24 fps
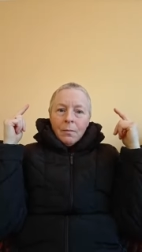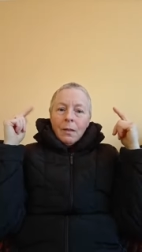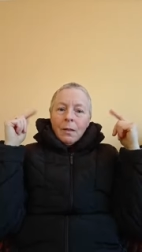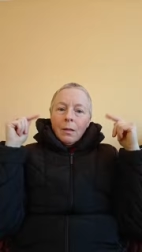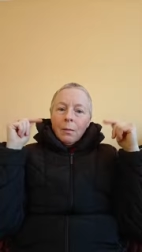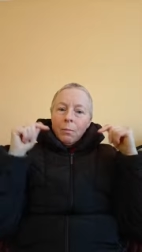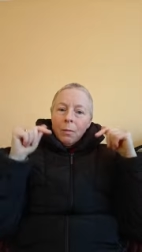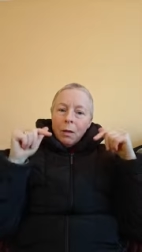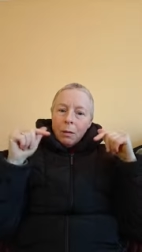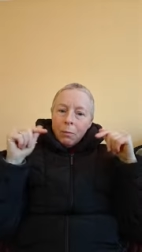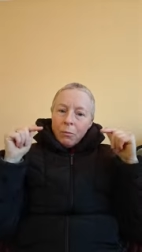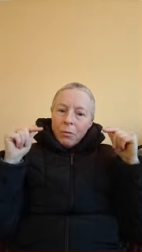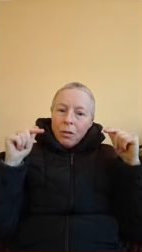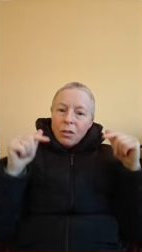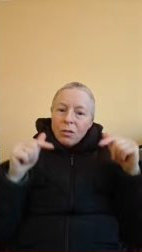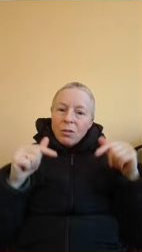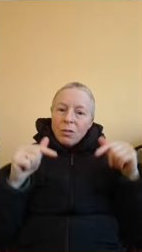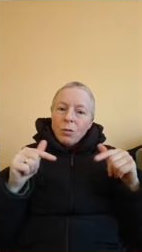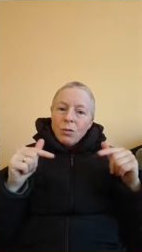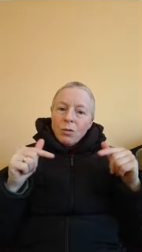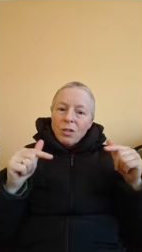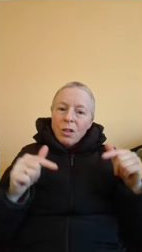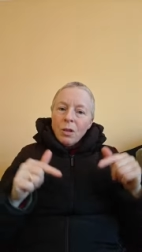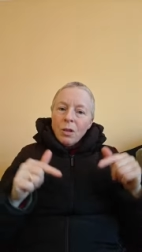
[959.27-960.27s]
The memory is
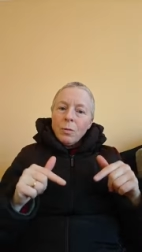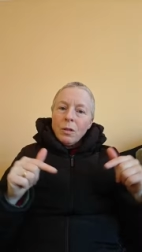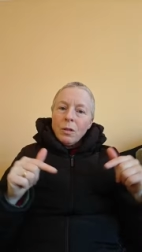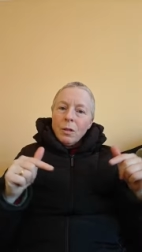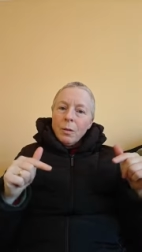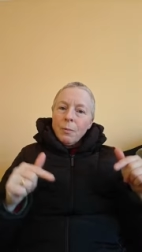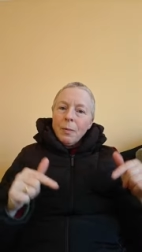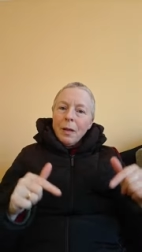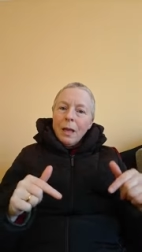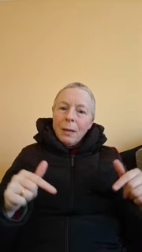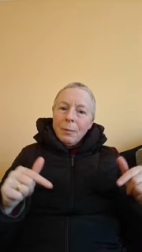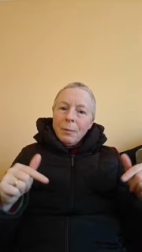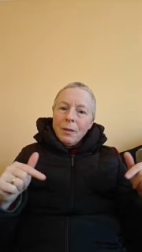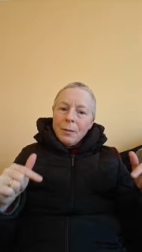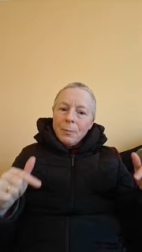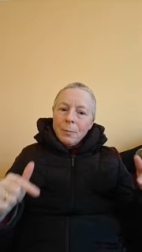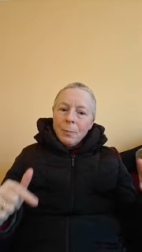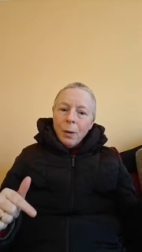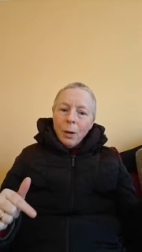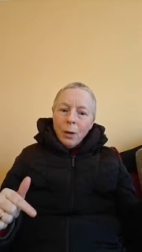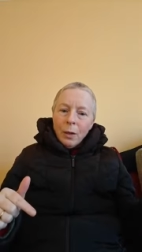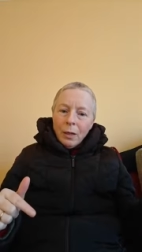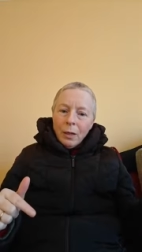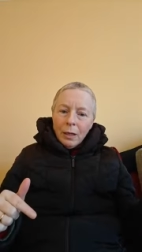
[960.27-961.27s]
also in the baby's
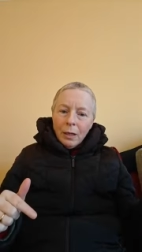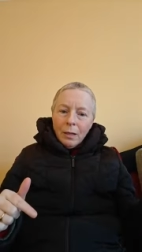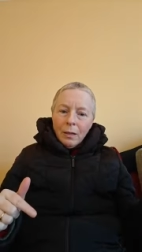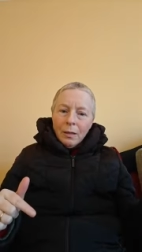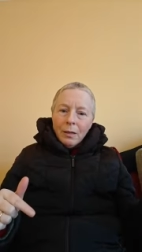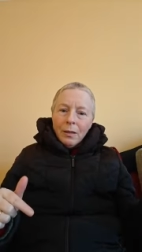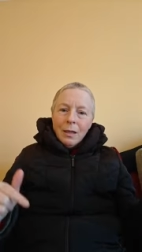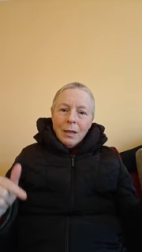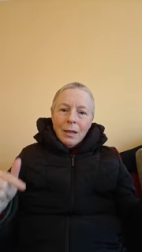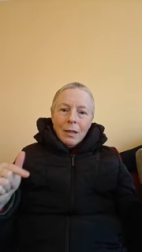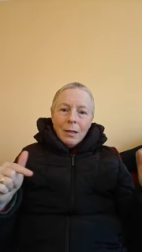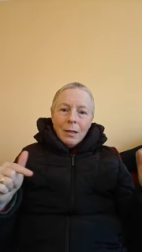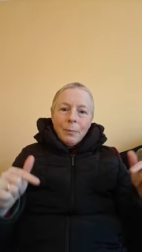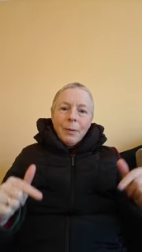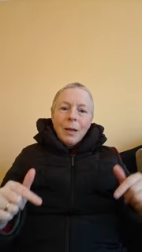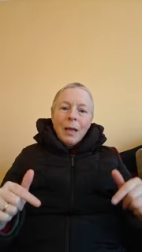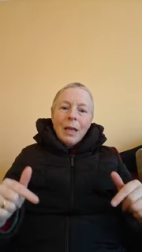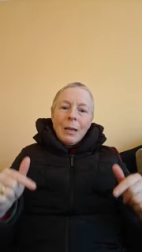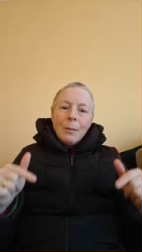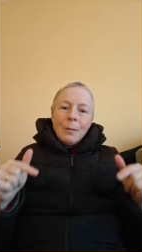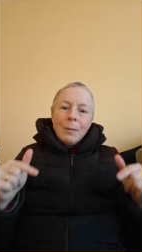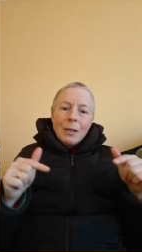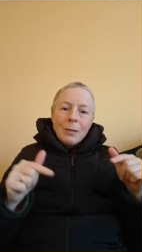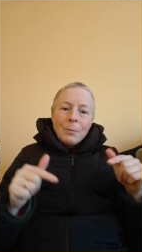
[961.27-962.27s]
body. The
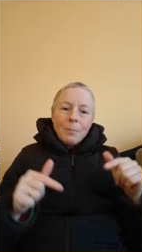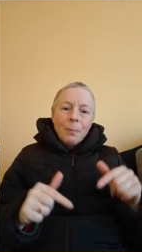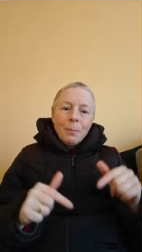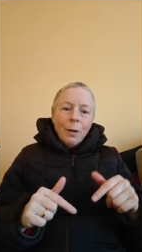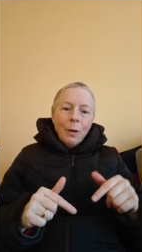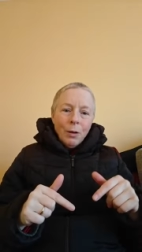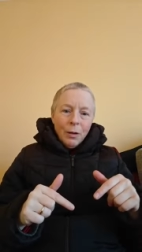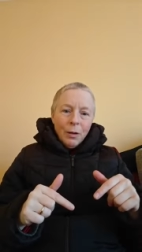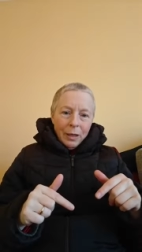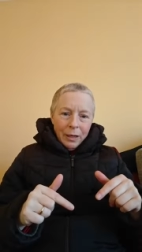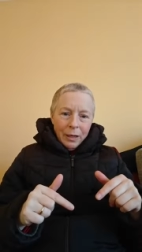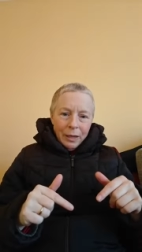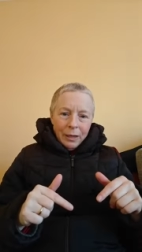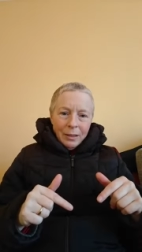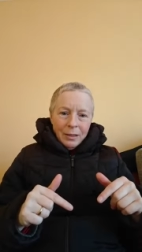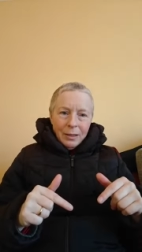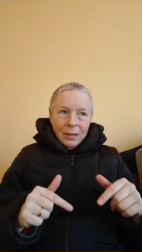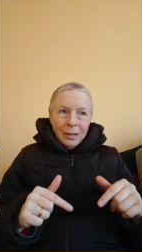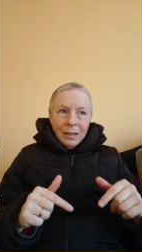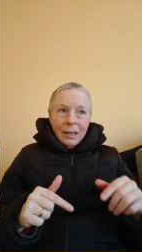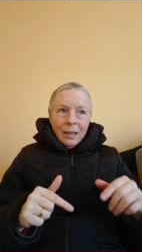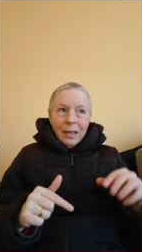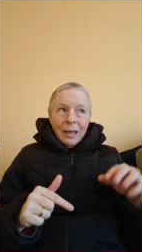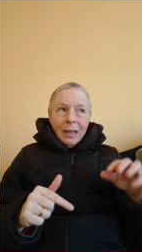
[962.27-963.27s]
baby's body
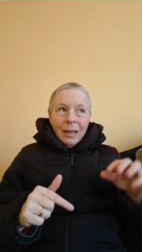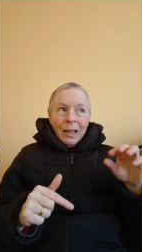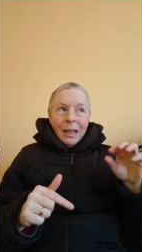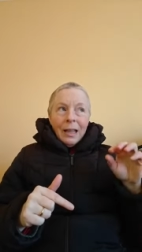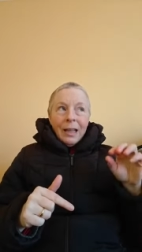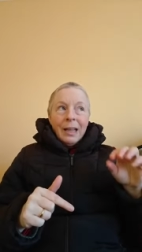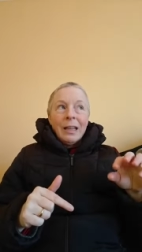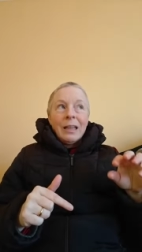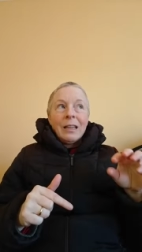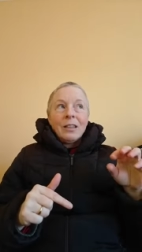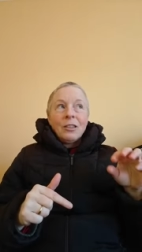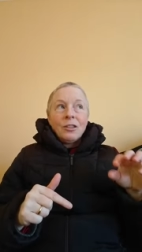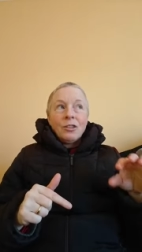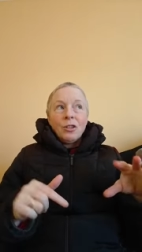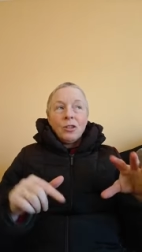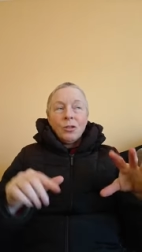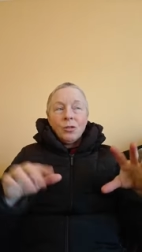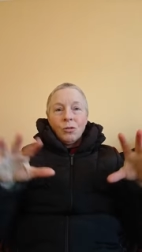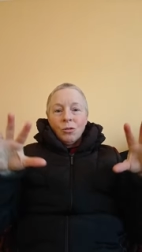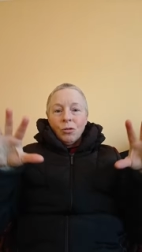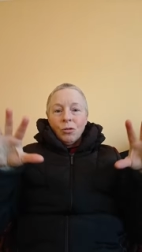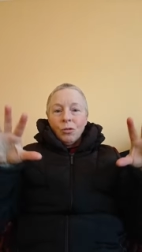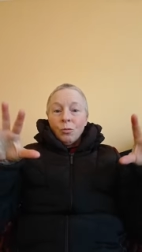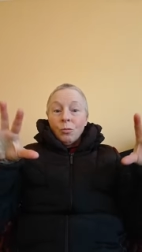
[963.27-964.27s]
had
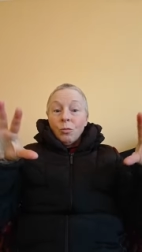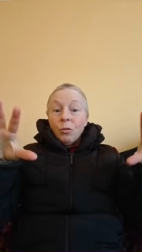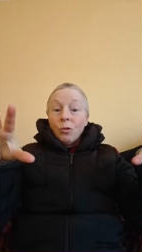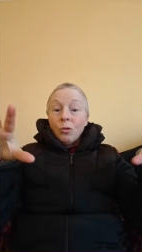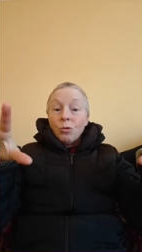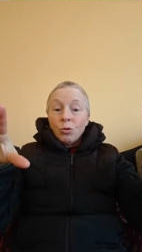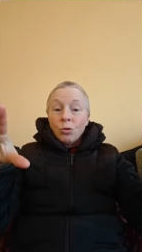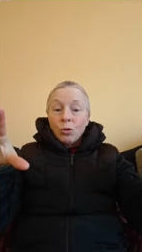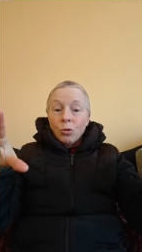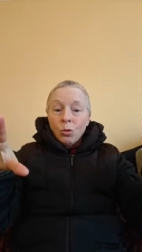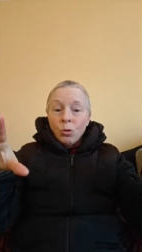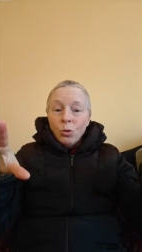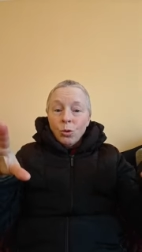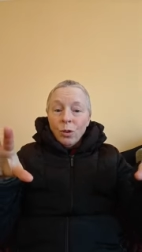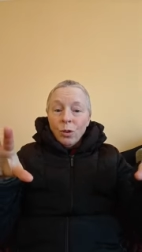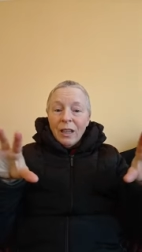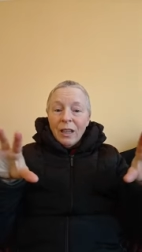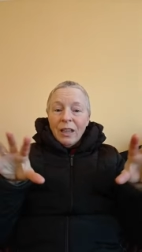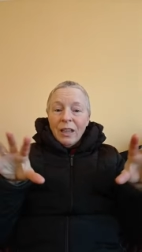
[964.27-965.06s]
to withdraw